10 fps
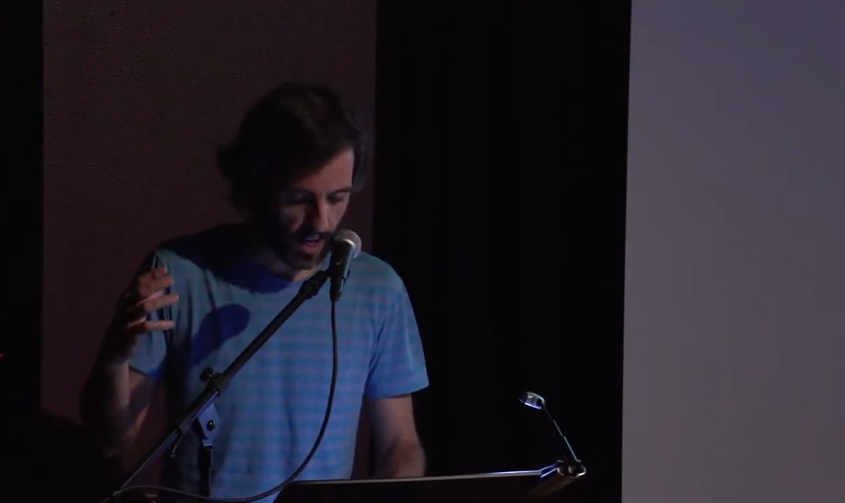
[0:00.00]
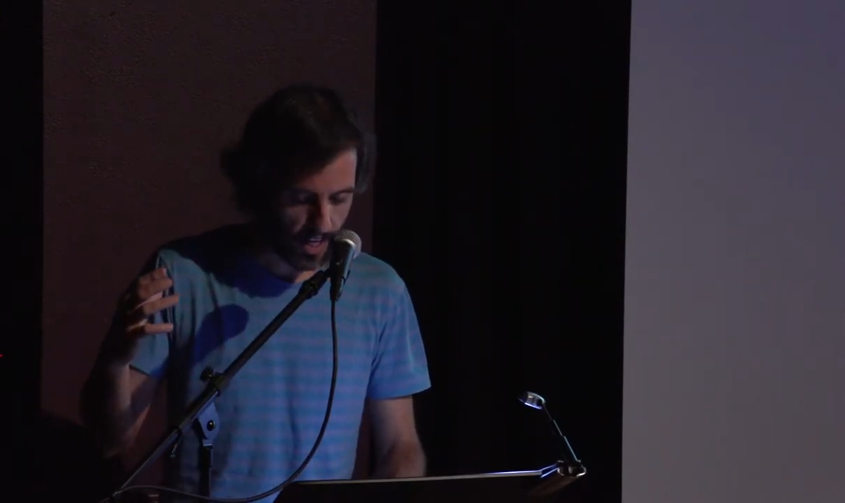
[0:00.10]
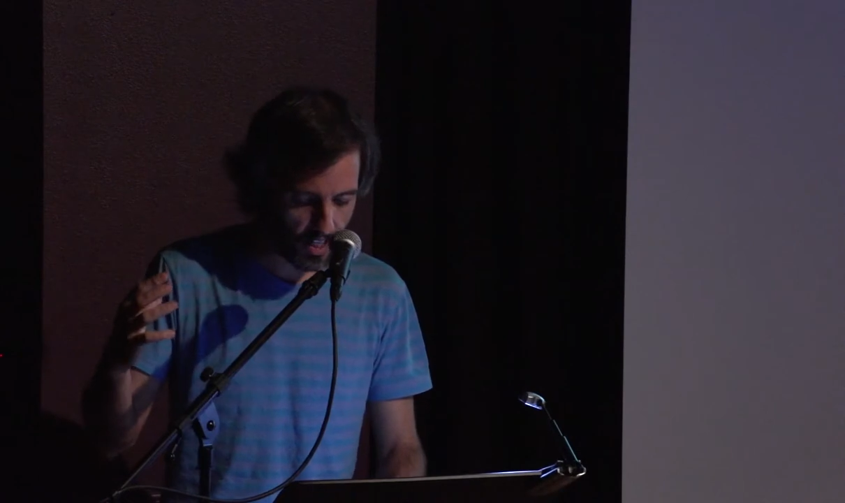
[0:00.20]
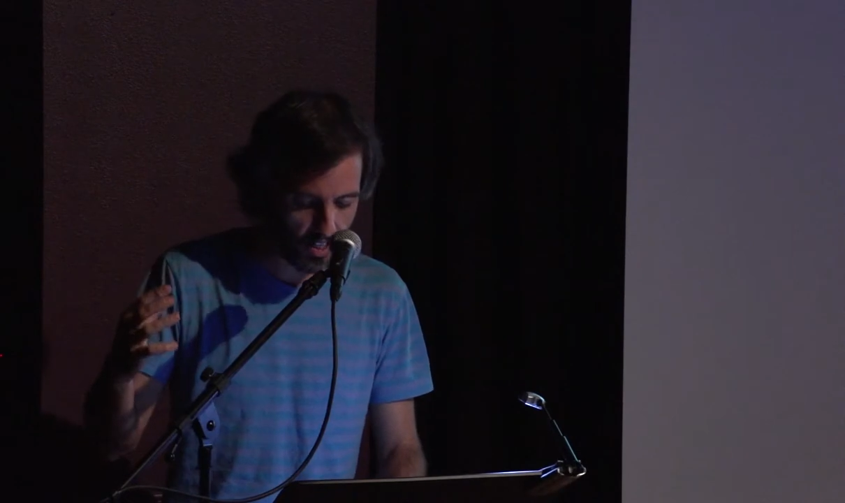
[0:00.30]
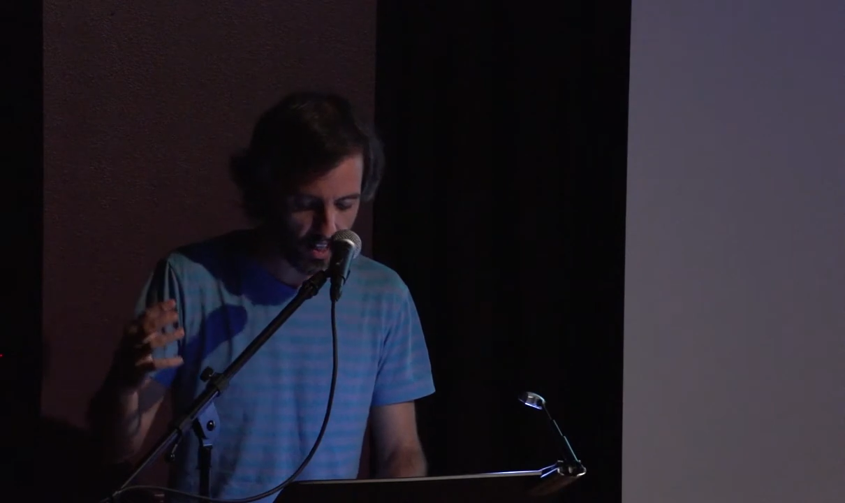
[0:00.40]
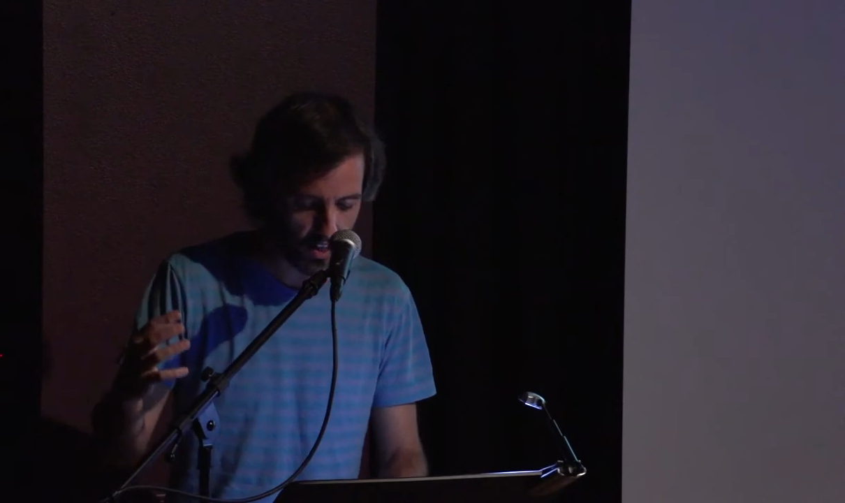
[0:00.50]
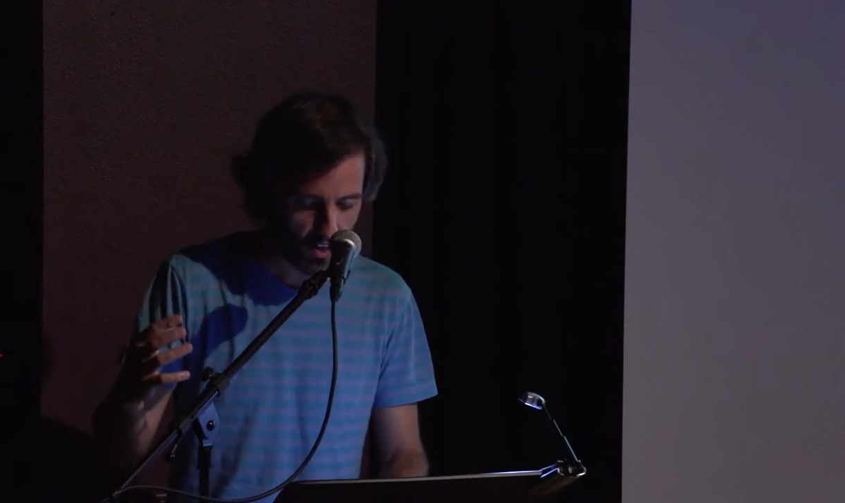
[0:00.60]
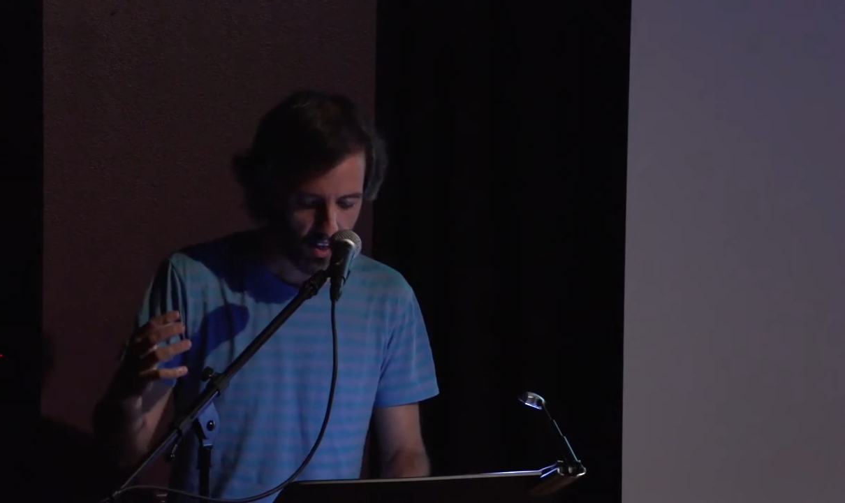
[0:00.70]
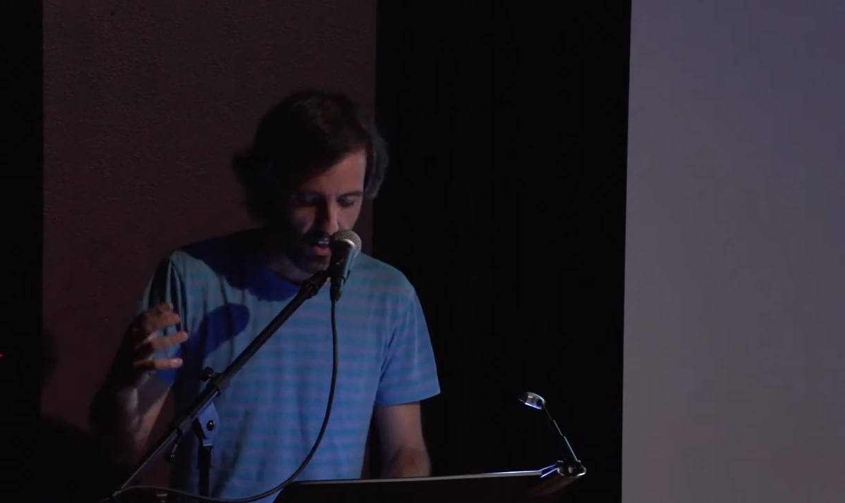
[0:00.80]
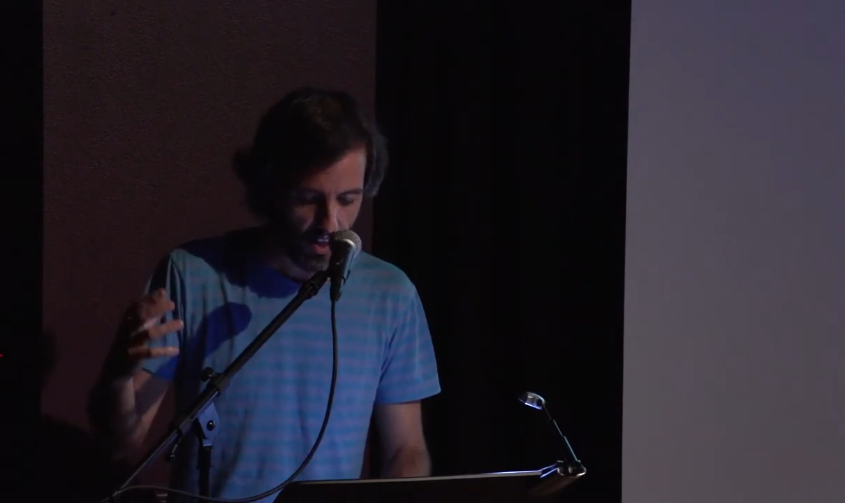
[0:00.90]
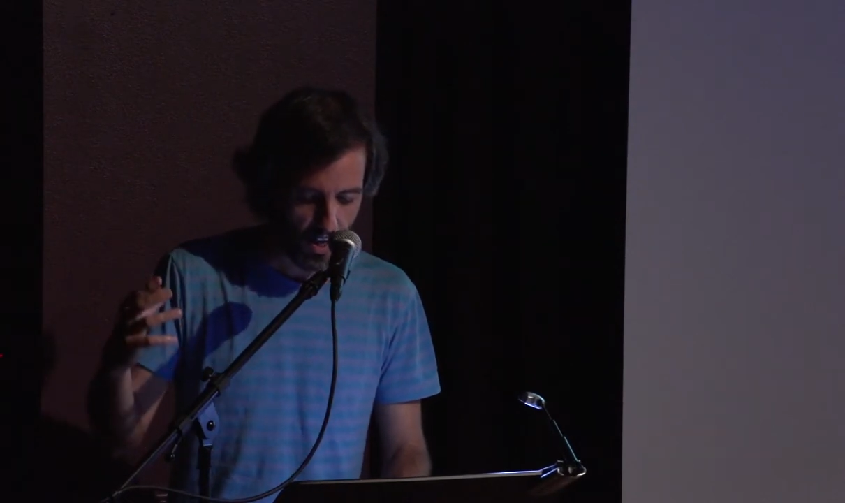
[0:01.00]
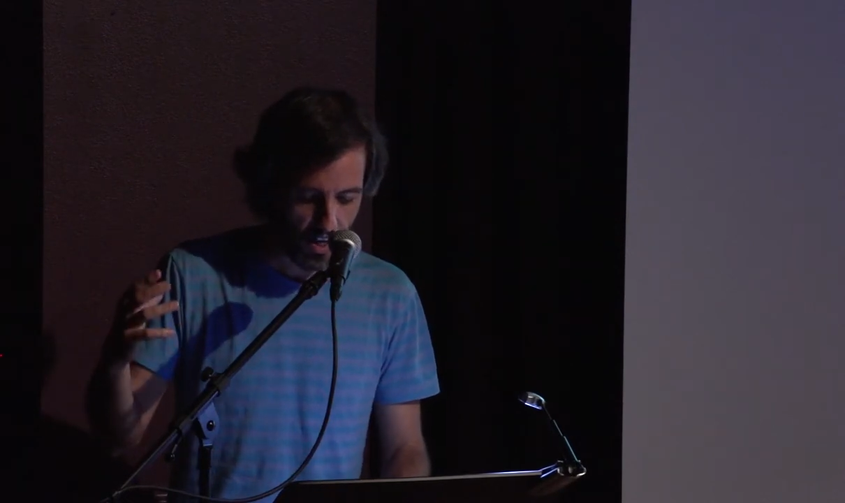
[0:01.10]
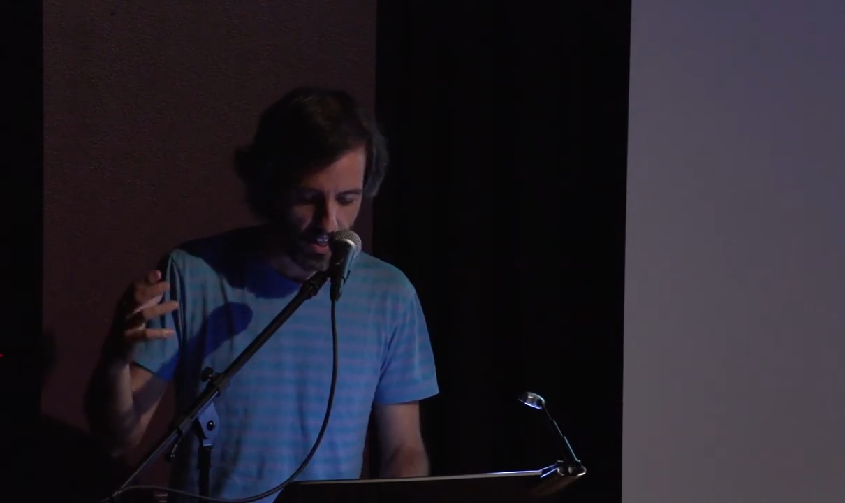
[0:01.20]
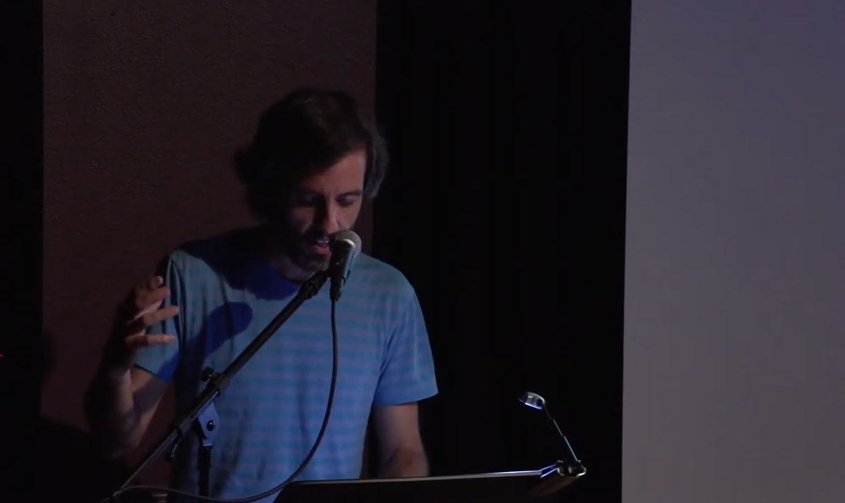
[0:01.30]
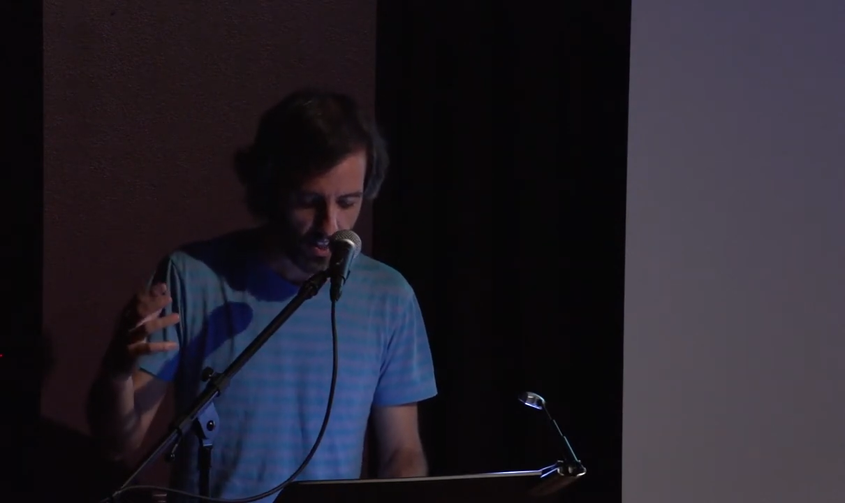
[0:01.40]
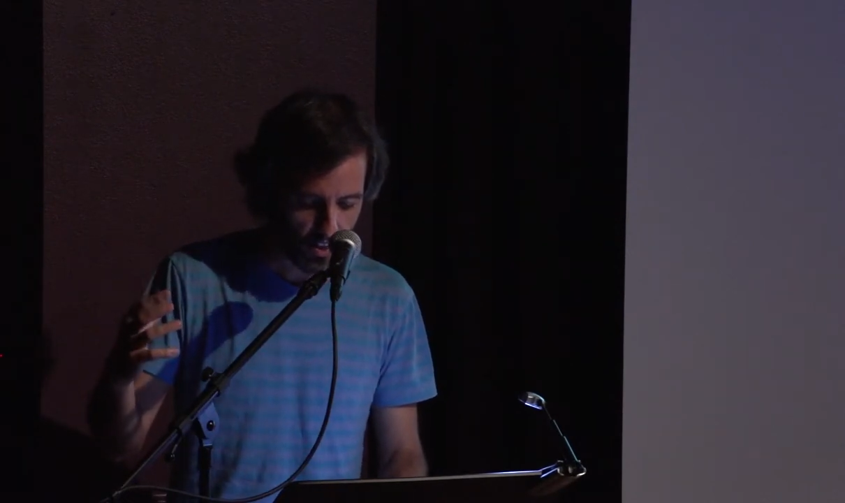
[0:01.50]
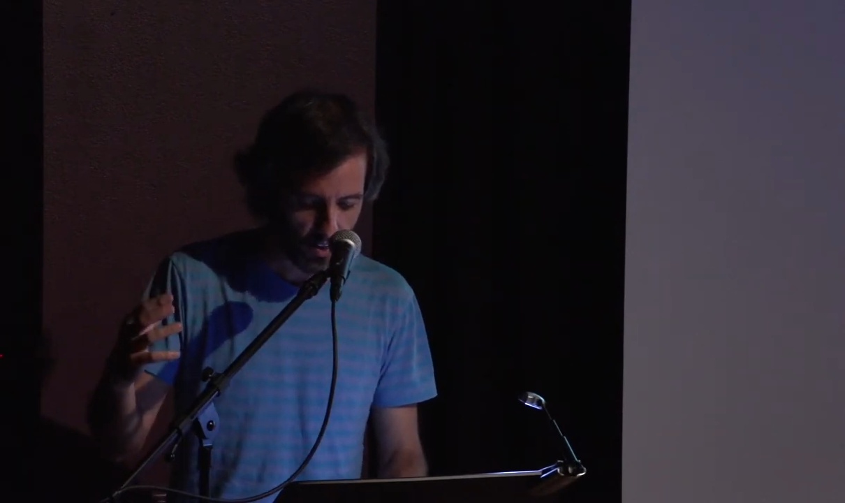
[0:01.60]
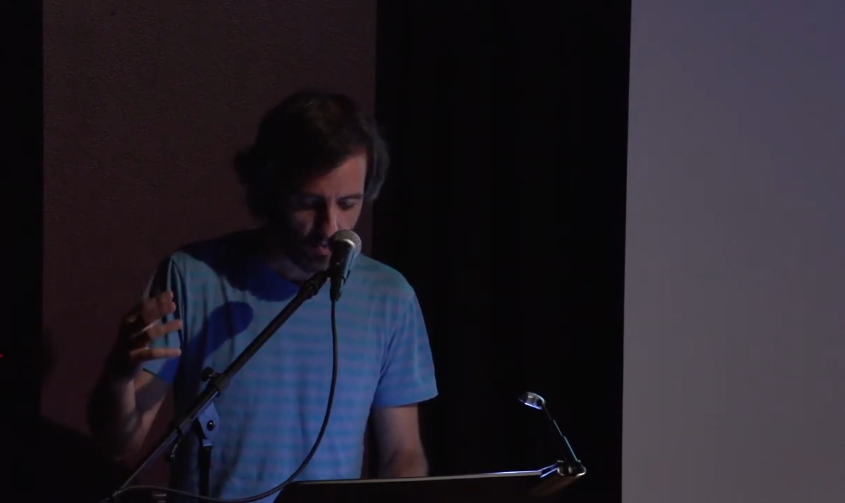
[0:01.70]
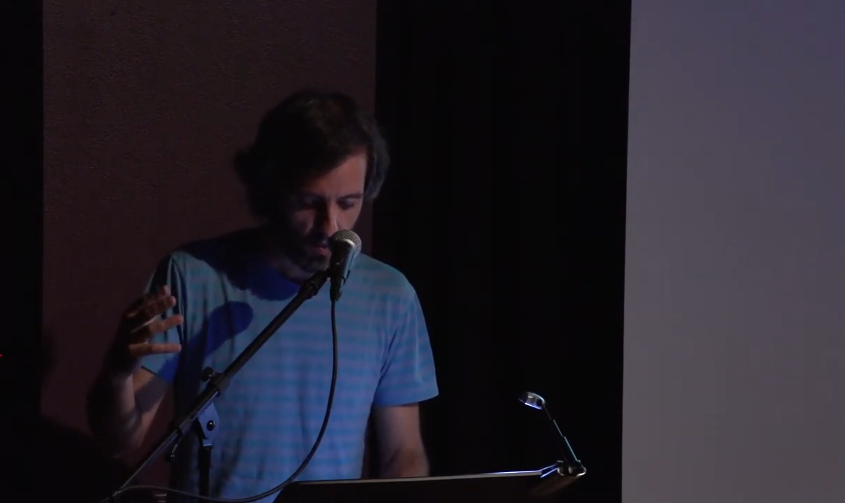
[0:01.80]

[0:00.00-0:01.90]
Ada, Ada.